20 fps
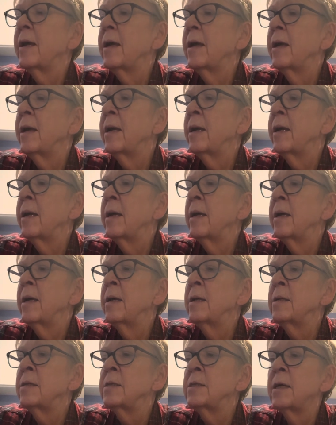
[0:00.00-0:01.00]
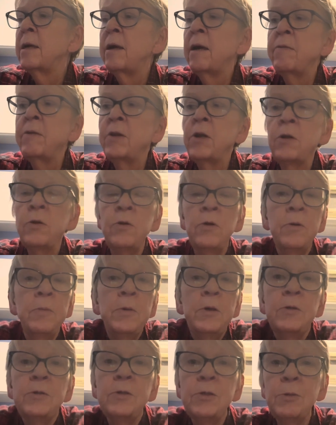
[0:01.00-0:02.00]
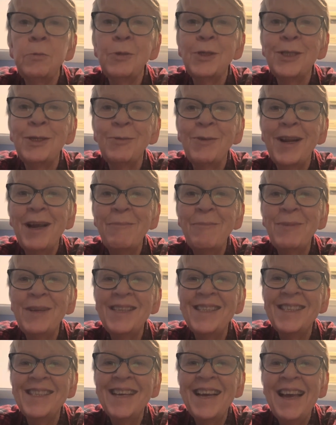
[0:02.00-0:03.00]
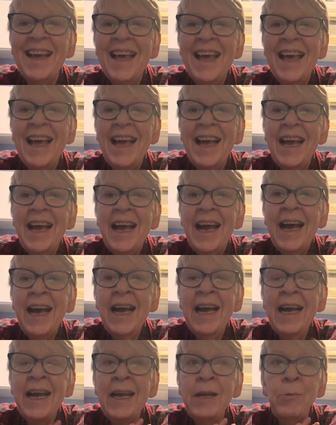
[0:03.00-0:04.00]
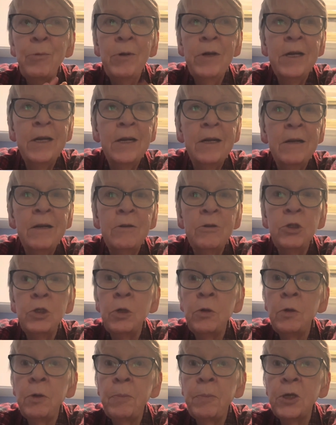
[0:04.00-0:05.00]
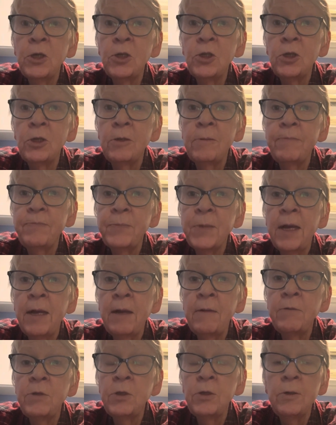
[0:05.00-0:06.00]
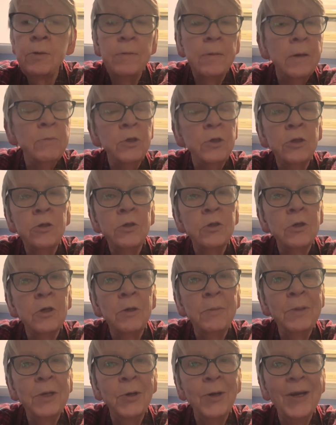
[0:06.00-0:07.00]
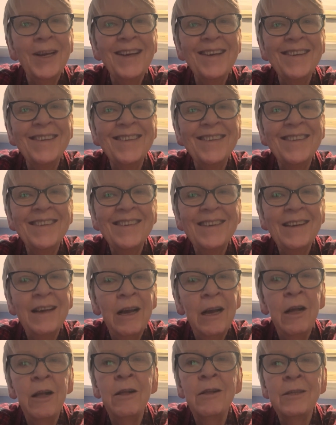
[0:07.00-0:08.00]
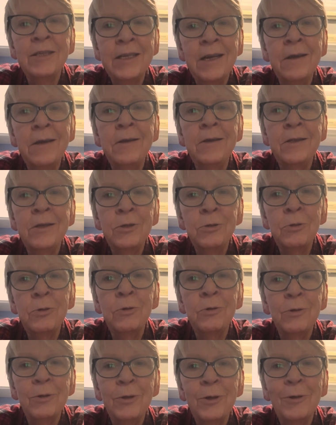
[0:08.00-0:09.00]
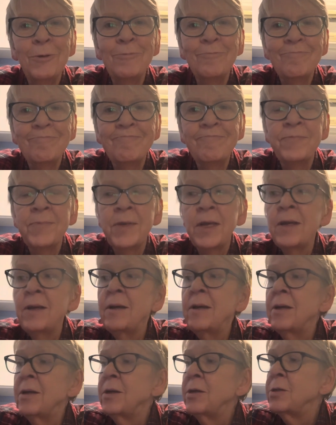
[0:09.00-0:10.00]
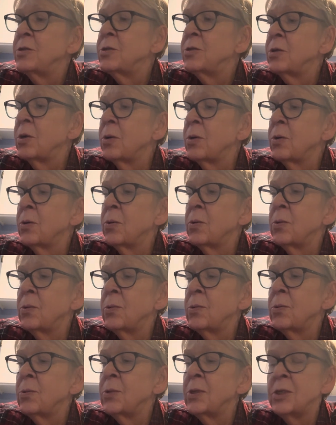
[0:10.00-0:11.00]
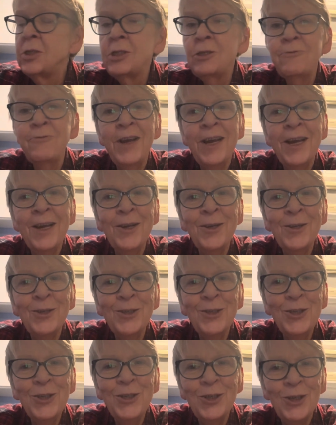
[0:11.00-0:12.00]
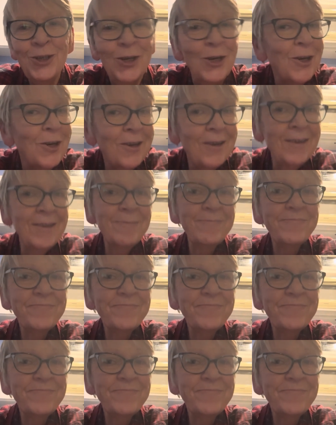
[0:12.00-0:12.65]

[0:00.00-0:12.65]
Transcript: And I have it on normal, so we'll see what happens. I will show you a picture after. I'm sure it's going to be great. I'll tell you the truth, though. So this is Van Girl Cheryl